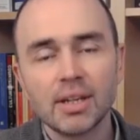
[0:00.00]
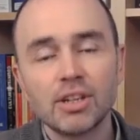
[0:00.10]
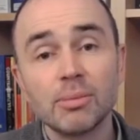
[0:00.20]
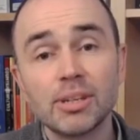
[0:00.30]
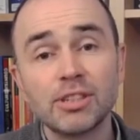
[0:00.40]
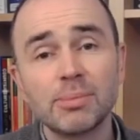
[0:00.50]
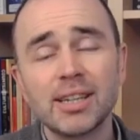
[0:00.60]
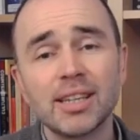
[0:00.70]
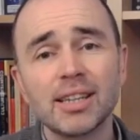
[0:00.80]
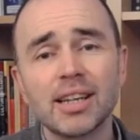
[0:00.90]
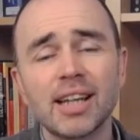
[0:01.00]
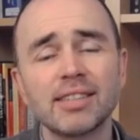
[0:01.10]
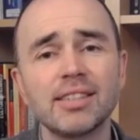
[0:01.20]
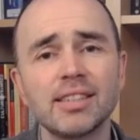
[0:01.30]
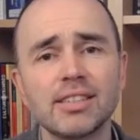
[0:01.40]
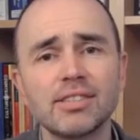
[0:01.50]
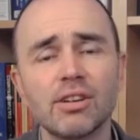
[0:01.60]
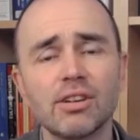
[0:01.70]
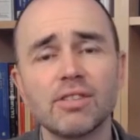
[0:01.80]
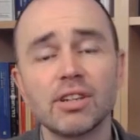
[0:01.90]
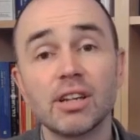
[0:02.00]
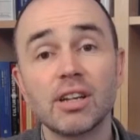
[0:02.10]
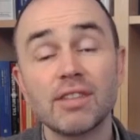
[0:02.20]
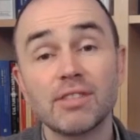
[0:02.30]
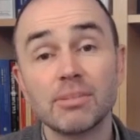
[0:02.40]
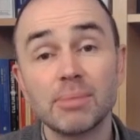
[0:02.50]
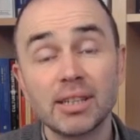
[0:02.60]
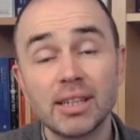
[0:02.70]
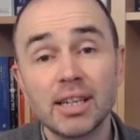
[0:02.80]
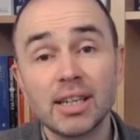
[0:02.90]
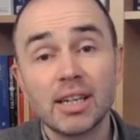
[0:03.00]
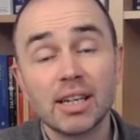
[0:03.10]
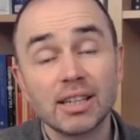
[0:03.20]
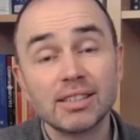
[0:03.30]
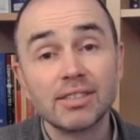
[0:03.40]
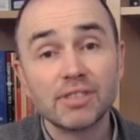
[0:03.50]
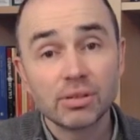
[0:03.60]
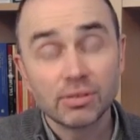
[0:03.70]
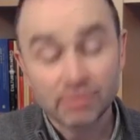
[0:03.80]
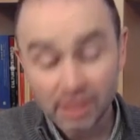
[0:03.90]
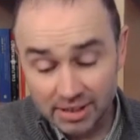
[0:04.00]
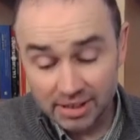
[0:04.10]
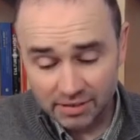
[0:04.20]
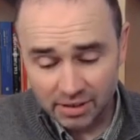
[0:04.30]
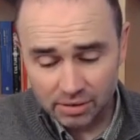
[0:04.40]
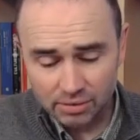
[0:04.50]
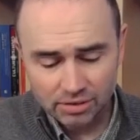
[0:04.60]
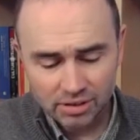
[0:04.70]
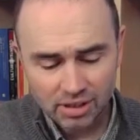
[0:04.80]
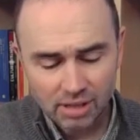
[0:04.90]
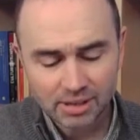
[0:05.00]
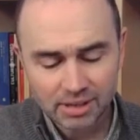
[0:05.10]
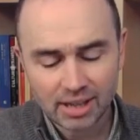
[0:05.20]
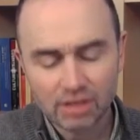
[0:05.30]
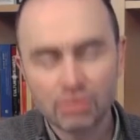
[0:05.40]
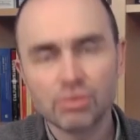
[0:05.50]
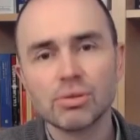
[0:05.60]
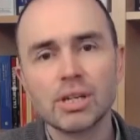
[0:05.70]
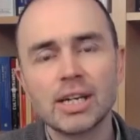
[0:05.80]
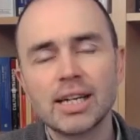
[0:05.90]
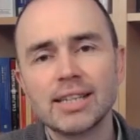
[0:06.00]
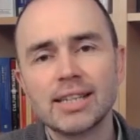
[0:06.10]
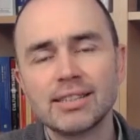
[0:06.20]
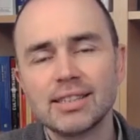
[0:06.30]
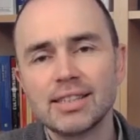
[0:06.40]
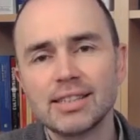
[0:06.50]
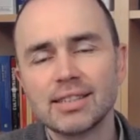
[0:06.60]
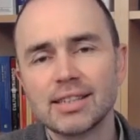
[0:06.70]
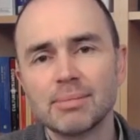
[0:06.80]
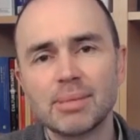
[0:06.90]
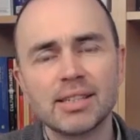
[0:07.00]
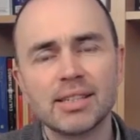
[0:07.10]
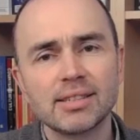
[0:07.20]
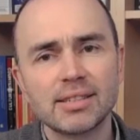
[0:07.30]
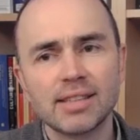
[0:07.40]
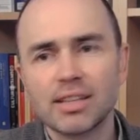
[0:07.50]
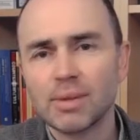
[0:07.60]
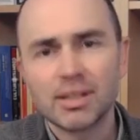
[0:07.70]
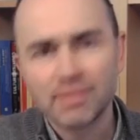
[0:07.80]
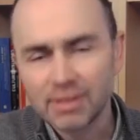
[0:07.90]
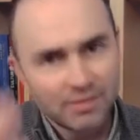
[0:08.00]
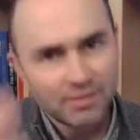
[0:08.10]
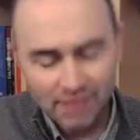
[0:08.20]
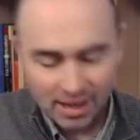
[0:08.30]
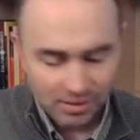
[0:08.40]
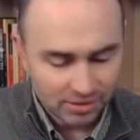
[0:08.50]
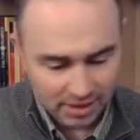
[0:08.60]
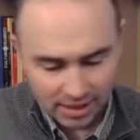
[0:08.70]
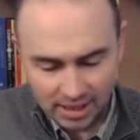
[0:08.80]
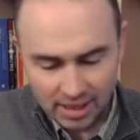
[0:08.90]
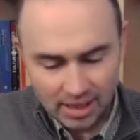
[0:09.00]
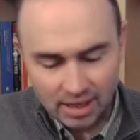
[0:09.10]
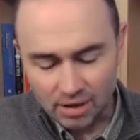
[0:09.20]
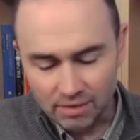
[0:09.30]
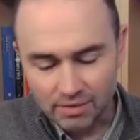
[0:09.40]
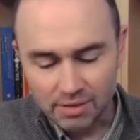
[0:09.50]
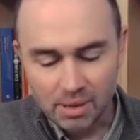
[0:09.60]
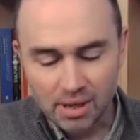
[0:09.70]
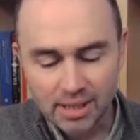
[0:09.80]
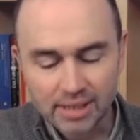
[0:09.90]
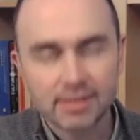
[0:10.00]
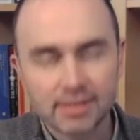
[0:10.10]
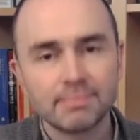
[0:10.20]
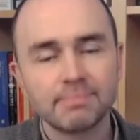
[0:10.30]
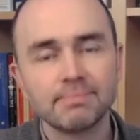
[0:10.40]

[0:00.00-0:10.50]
Humanly speaking, the last years of her life had been difficult, very difficult, succumbing to that cruel disease that appears to take away the very faculty of the mind.